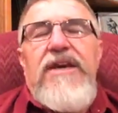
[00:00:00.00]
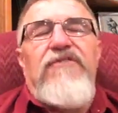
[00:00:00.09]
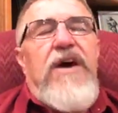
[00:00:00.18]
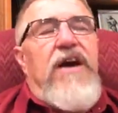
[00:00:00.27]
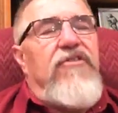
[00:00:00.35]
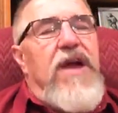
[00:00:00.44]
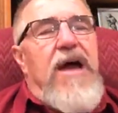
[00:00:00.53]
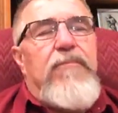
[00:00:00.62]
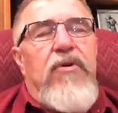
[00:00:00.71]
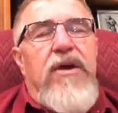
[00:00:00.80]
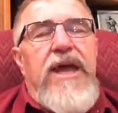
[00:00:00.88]
Father, I
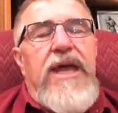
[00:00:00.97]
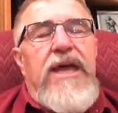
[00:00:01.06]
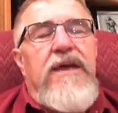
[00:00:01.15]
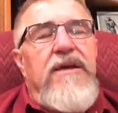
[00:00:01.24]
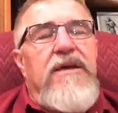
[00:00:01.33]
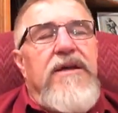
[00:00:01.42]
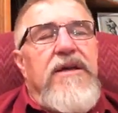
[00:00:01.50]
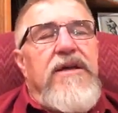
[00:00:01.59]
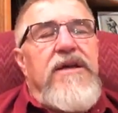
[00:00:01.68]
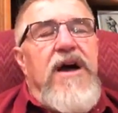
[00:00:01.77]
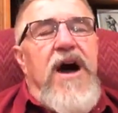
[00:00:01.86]
pray,
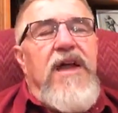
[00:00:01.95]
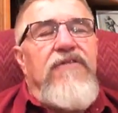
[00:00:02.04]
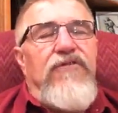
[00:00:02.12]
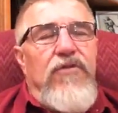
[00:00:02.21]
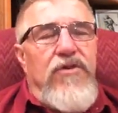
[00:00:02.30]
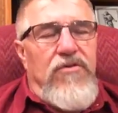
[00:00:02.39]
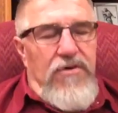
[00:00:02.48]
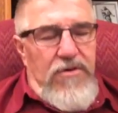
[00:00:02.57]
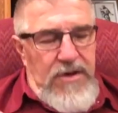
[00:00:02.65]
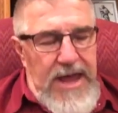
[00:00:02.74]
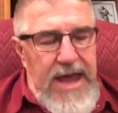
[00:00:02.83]
God, for
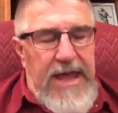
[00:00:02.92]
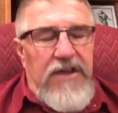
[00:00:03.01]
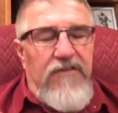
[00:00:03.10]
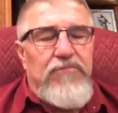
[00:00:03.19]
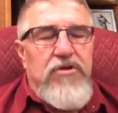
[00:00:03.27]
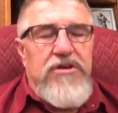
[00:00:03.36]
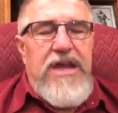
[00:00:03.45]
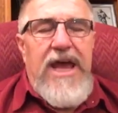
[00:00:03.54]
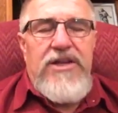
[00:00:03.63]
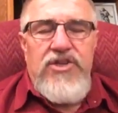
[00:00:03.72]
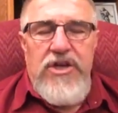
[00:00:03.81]
your hand of
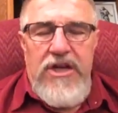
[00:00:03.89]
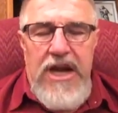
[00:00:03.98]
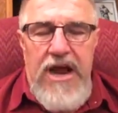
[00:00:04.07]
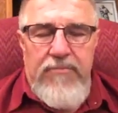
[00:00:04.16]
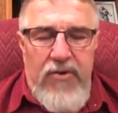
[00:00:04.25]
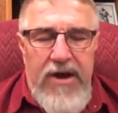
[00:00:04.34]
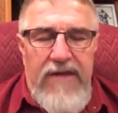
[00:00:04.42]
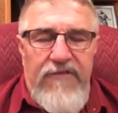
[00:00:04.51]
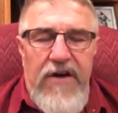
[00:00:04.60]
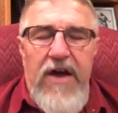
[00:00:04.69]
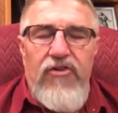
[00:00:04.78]
protection, and I pray,
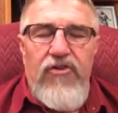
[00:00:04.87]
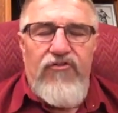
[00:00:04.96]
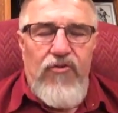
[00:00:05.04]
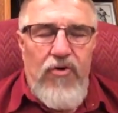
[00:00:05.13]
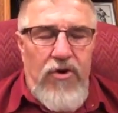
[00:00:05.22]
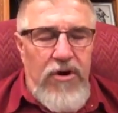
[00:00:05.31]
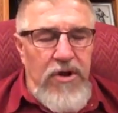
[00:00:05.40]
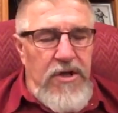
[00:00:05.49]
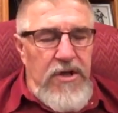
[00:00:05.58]
Father, for,